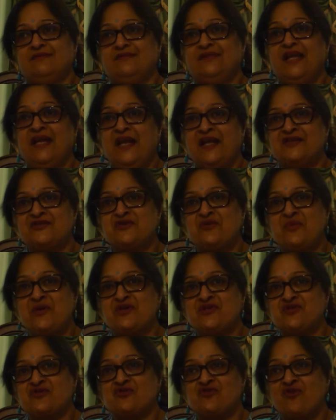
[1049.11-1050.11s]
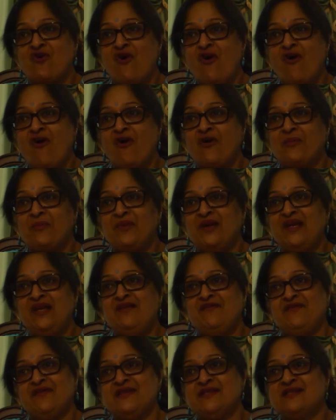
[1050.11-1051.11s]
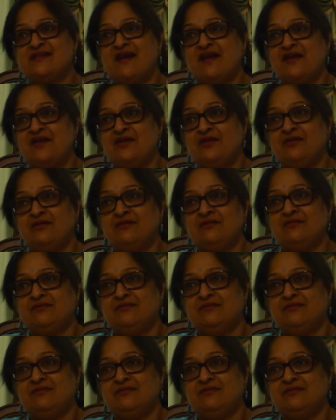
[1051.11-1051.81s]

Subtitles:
That has to be a strong belief inside you.